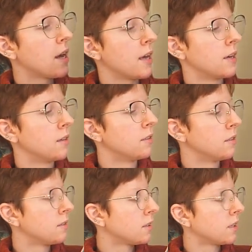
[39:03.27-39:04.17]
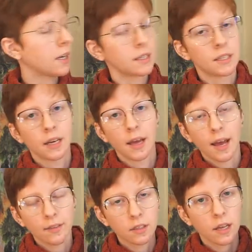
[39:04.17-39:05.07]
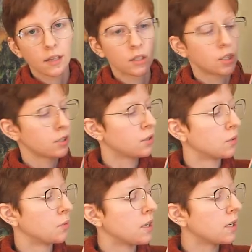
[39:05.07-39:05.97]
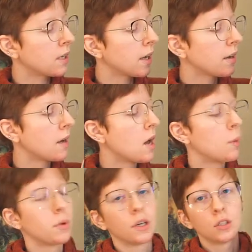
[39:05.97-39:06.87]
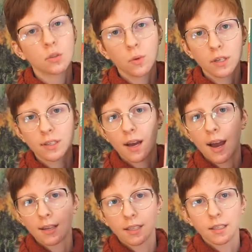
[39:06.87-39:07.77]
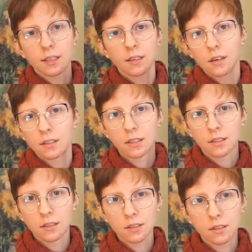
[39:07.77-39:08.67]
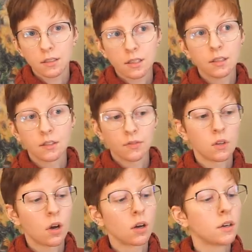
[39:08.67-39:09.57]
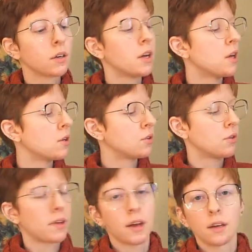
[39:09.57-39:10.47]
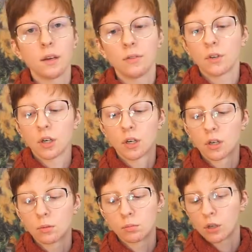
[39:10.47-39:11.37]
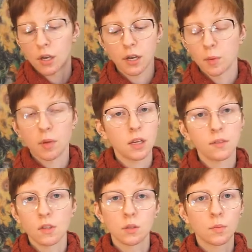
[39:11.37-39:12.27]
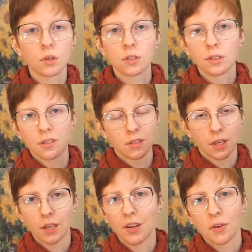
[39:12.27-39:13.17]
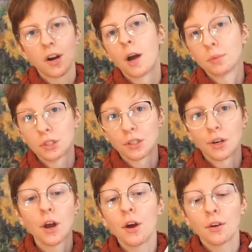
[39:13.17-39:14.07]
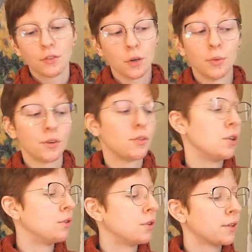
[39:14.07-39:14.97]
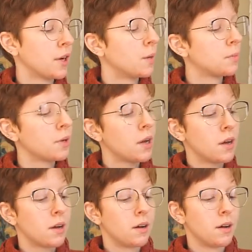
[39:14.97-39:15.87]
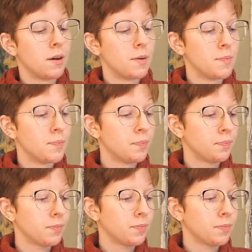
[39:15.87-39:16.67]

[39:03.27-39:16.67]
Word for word: And like I said, I haven't had the chance to read it yet, but I just wanted to highlight it on this in this vlog so that if you're looking up any of these books, this is like another option for a book for you to look up um,